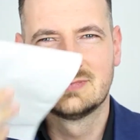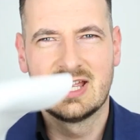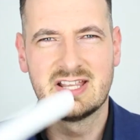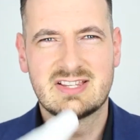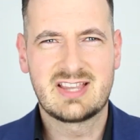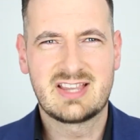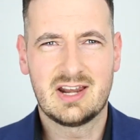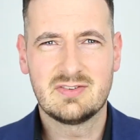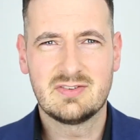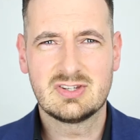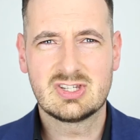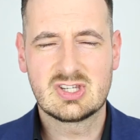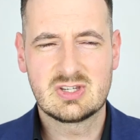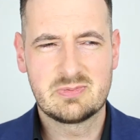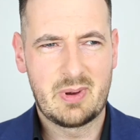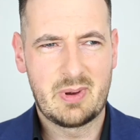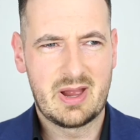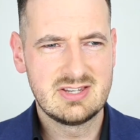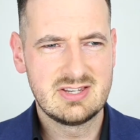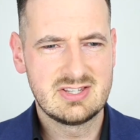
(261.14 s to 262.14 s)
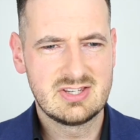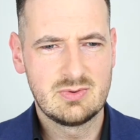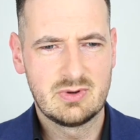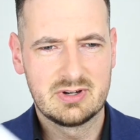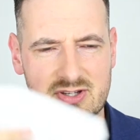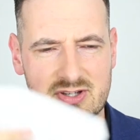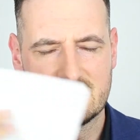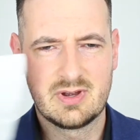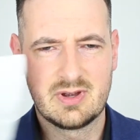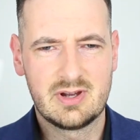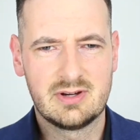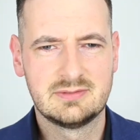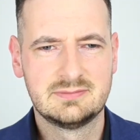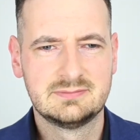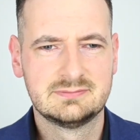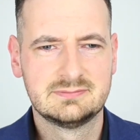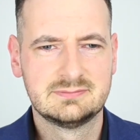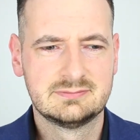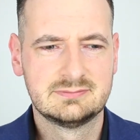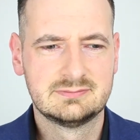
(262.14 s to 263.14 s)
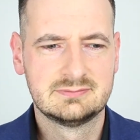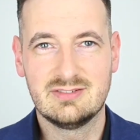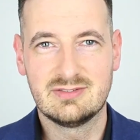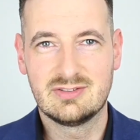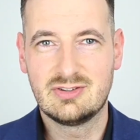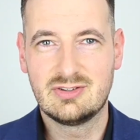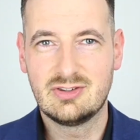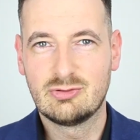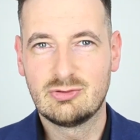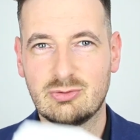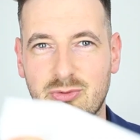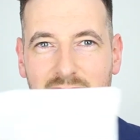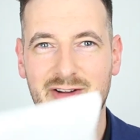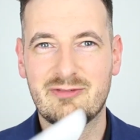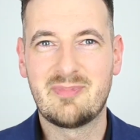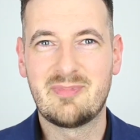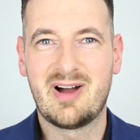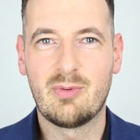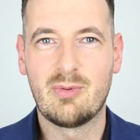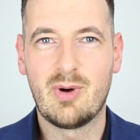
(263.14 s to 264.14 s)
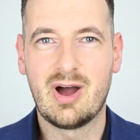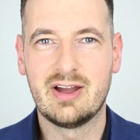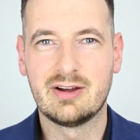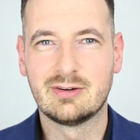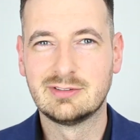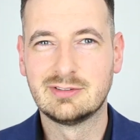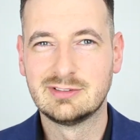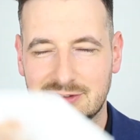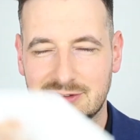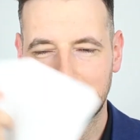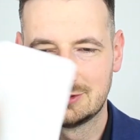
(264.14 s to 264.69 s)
it's kind of a spicy one as well. It's worth my while.